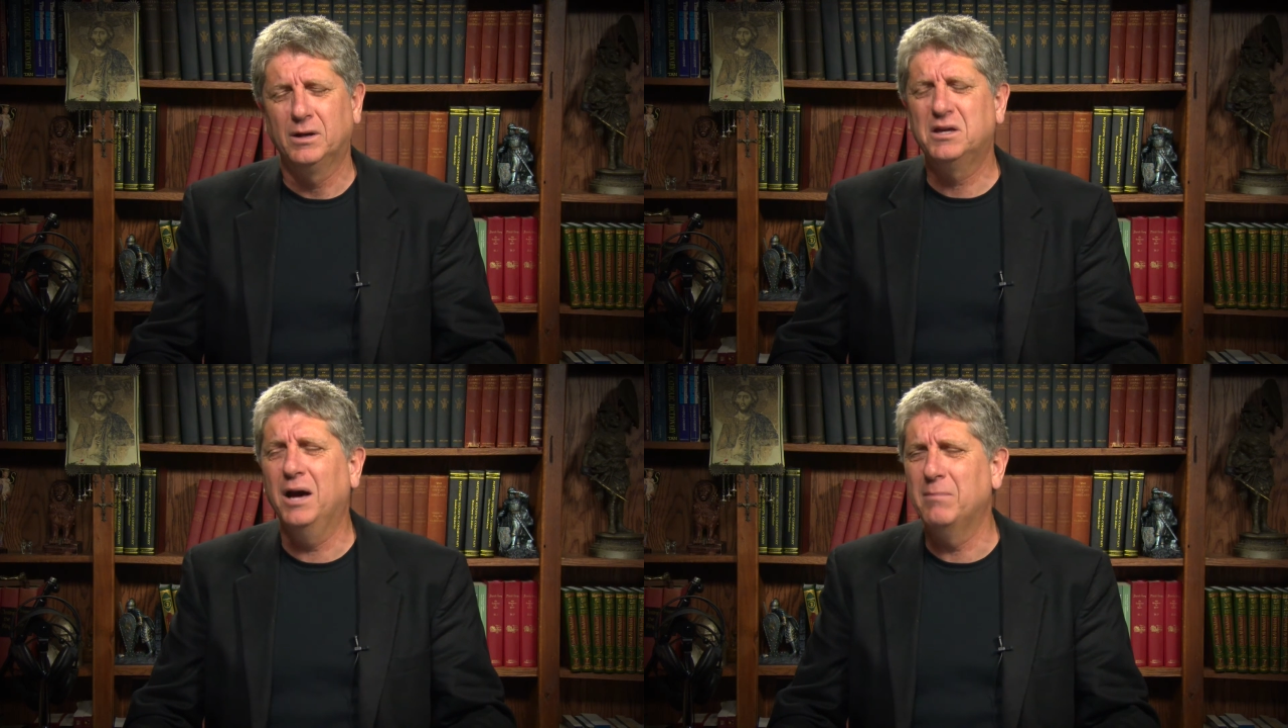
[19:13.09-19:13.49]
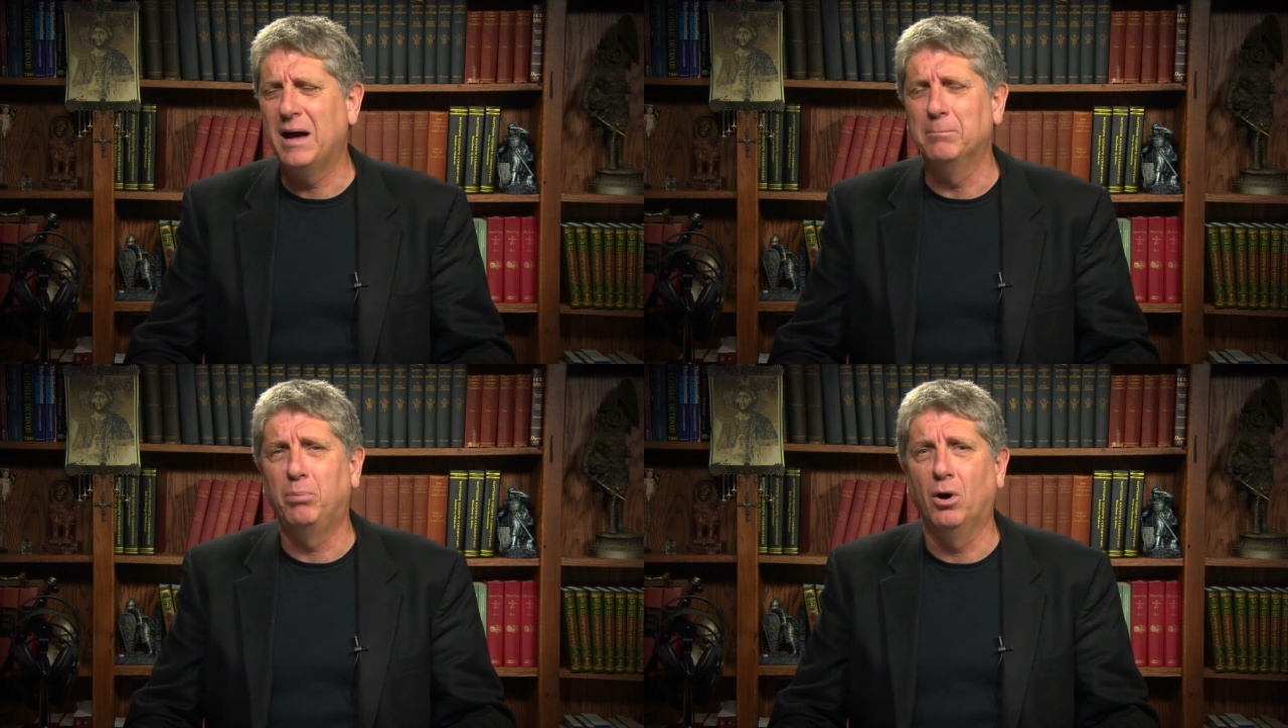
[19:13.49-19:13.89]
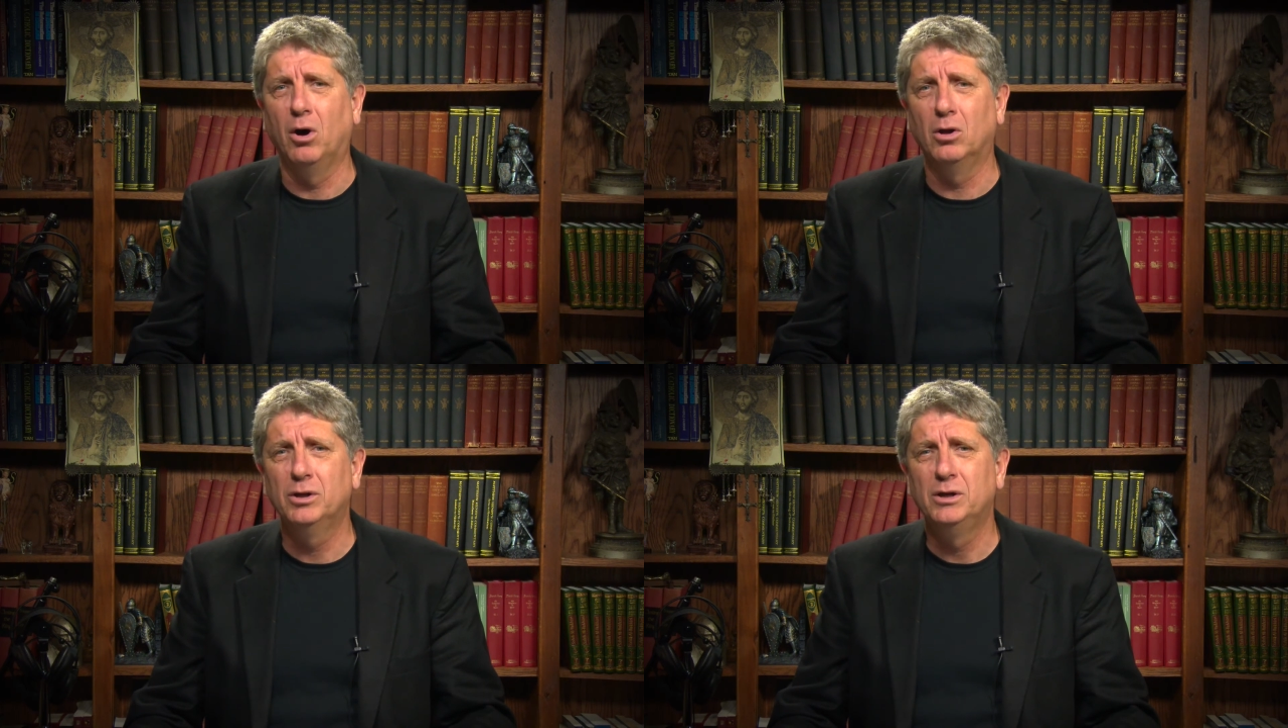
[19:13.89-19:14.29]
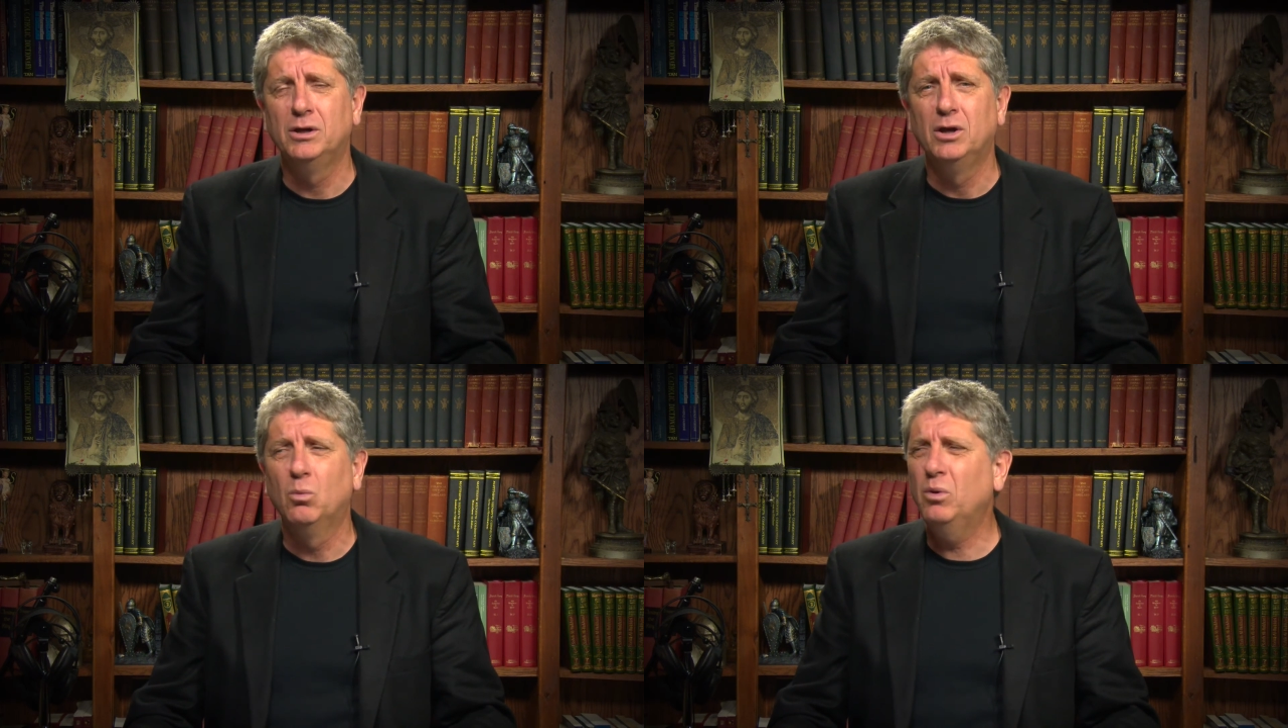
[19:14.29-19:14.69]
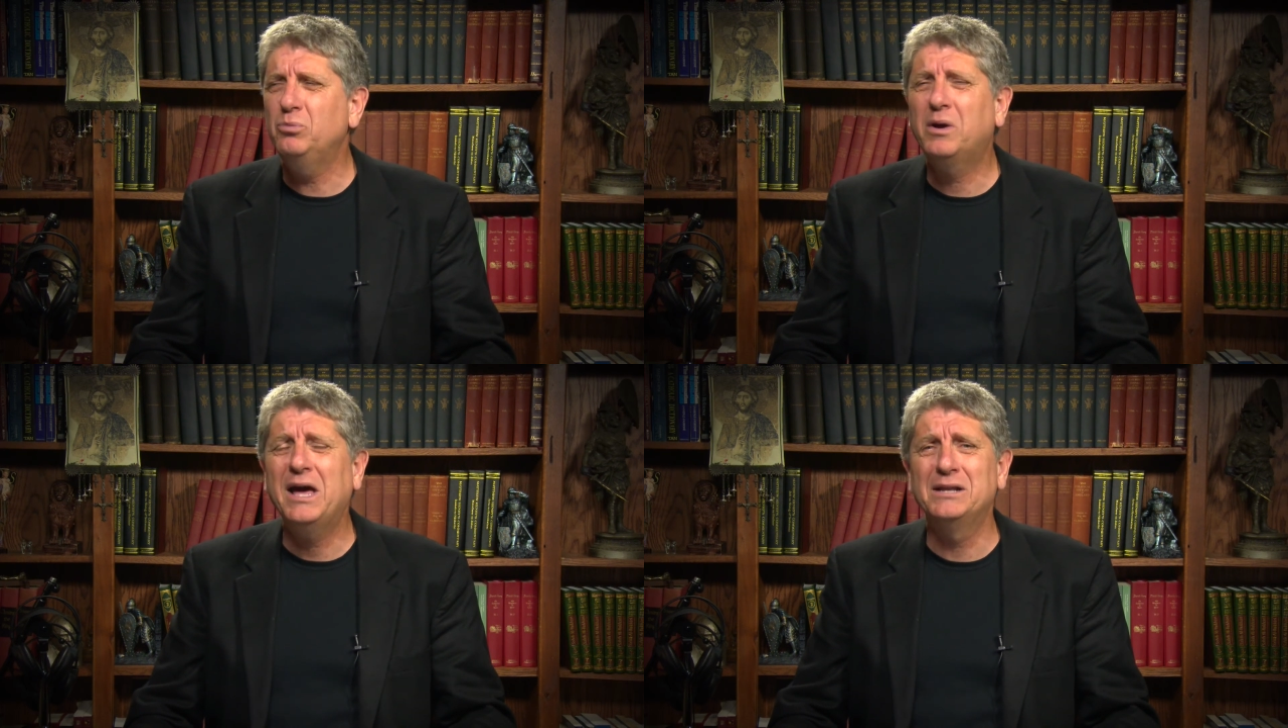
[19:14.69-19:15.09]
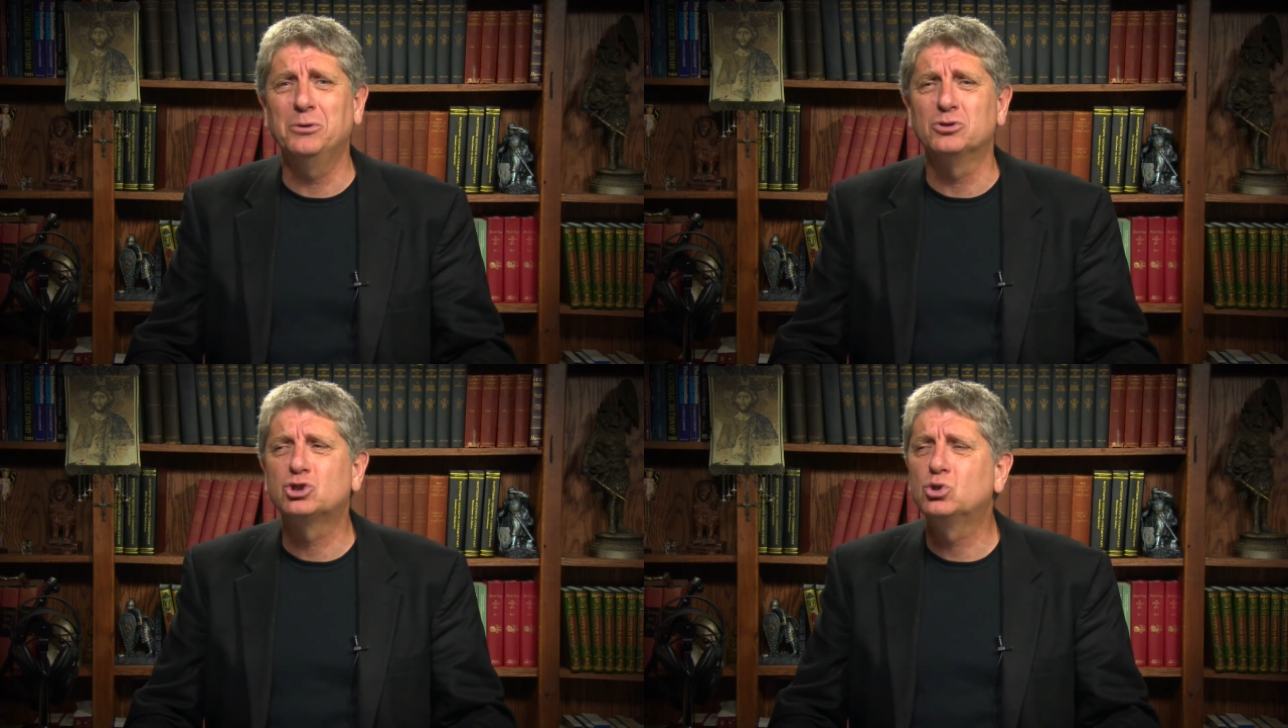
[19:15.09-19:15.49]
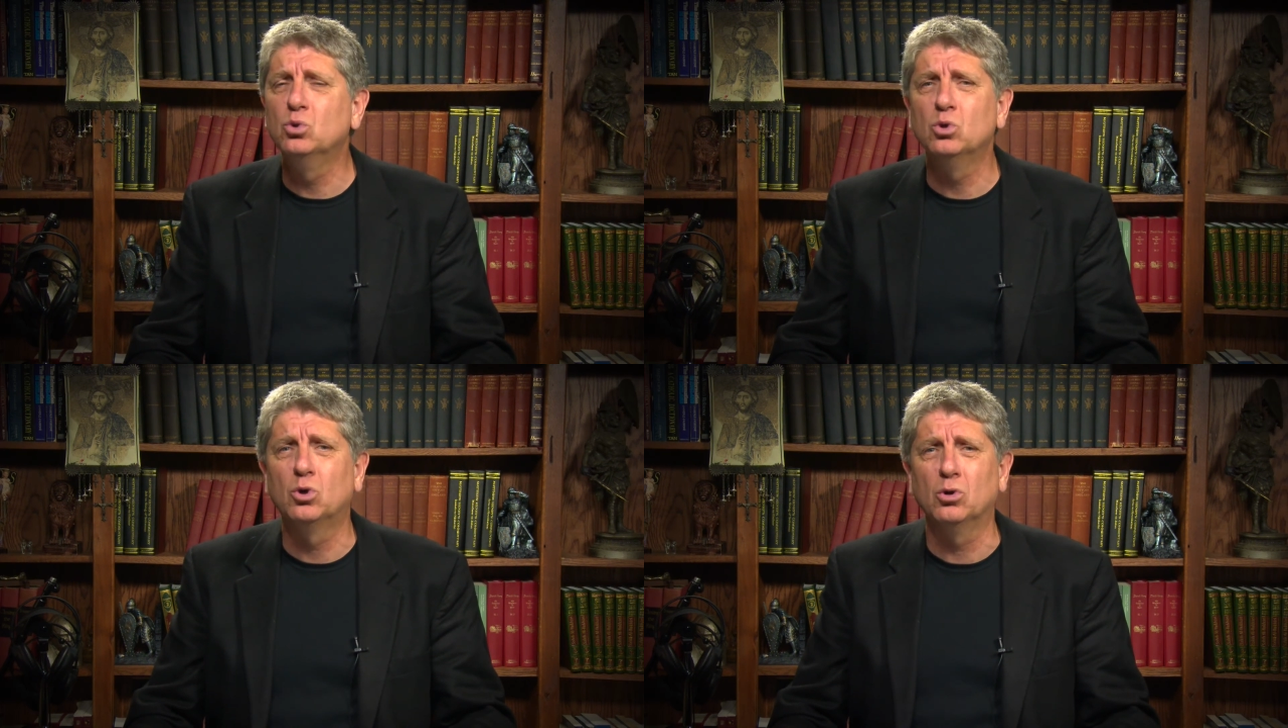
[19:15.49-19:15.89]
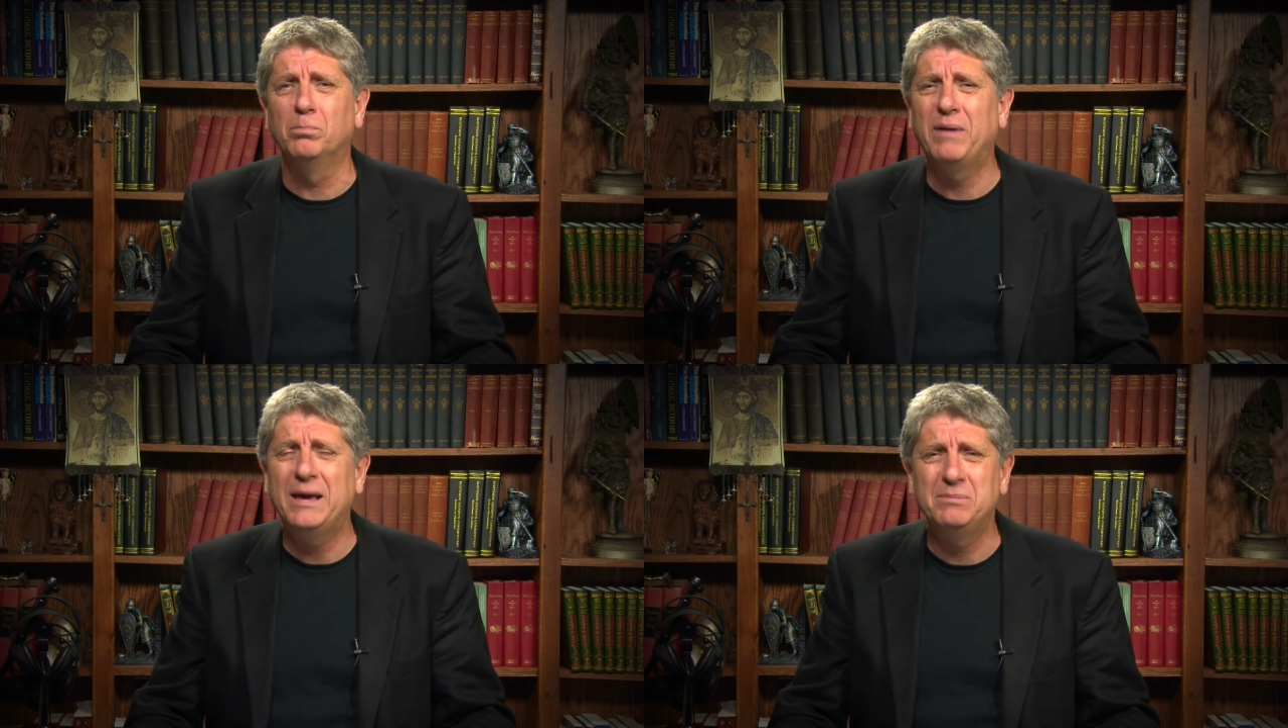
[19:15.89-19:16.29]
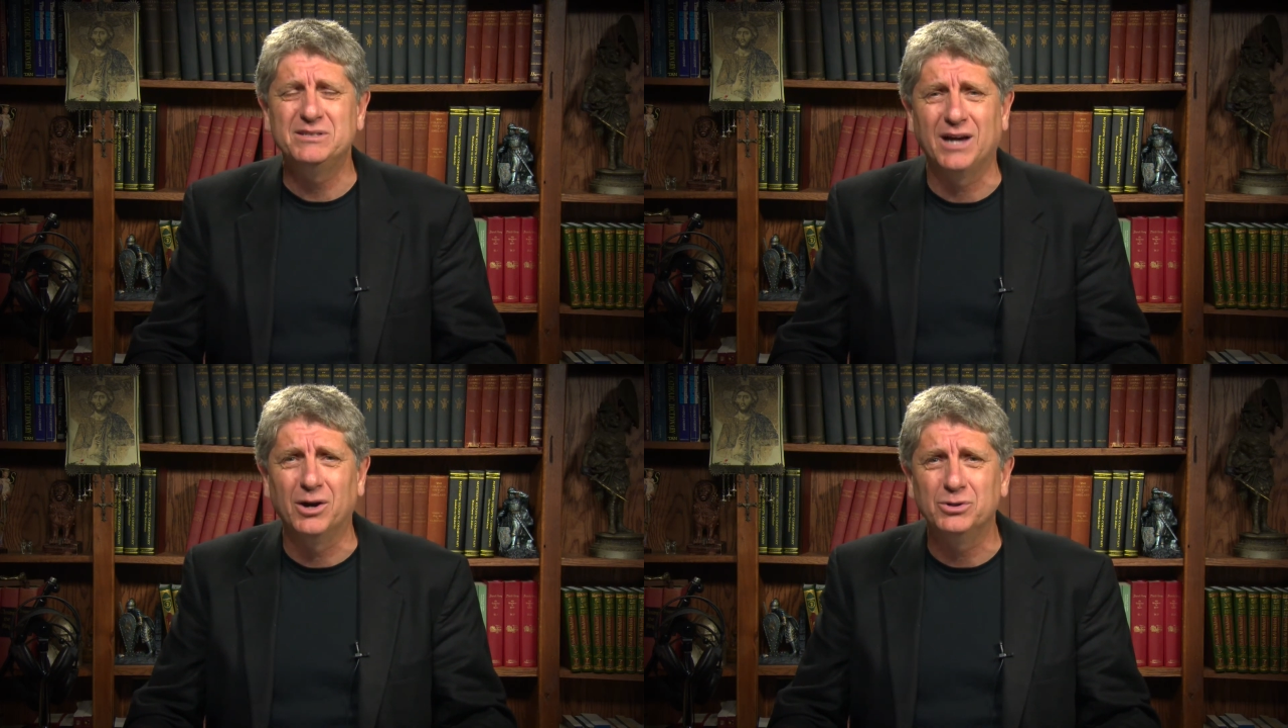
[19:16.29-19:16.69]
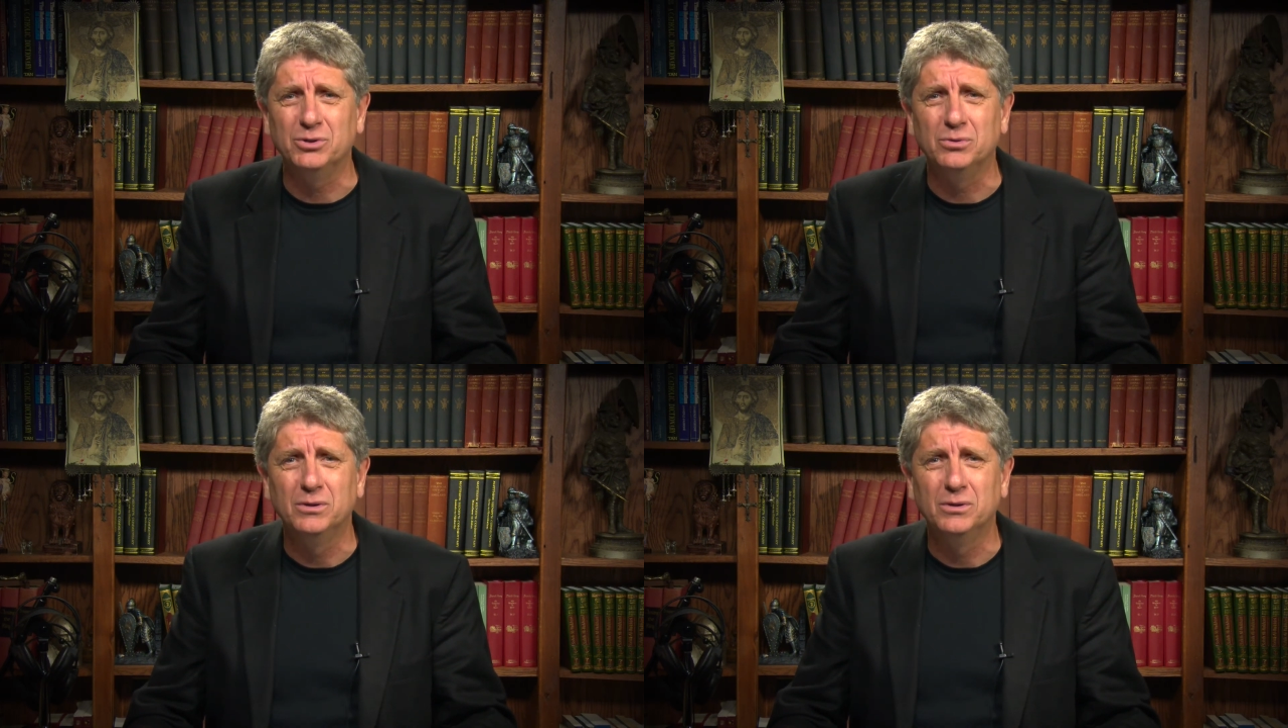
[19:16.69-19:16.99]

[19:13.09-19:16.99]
Come on, Paul. What kind of little schoolgirl babies are you?